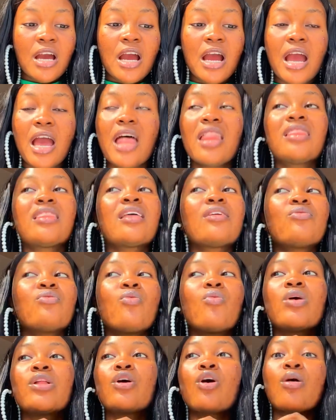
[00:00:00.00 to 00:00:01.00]
anything
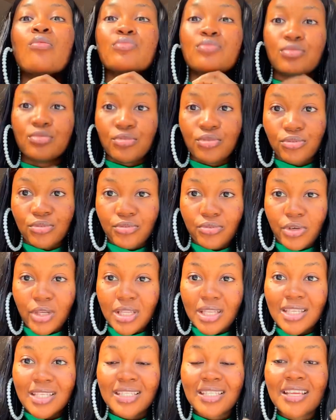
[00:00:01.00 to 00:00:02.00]
when it comes to
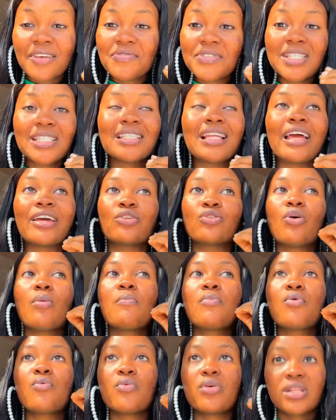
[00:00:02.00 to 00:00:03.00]
children, safety is like
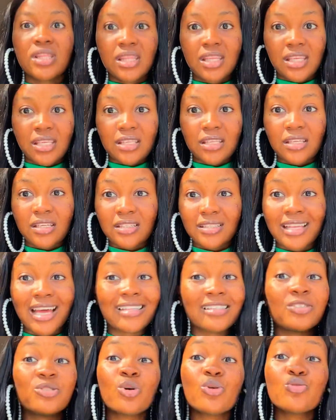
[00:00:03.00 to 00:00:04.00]
number 1 thing that
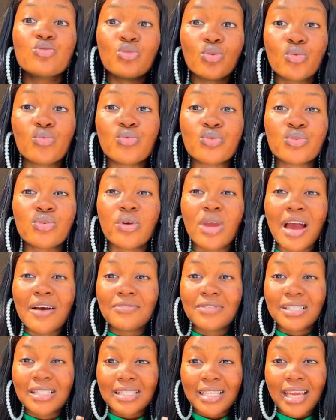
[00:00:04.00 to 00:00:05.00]
they don't joke with. So you have
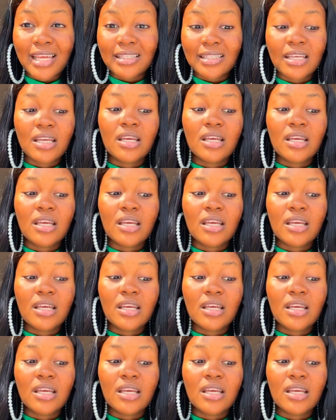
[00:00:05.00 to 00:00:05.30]
to learn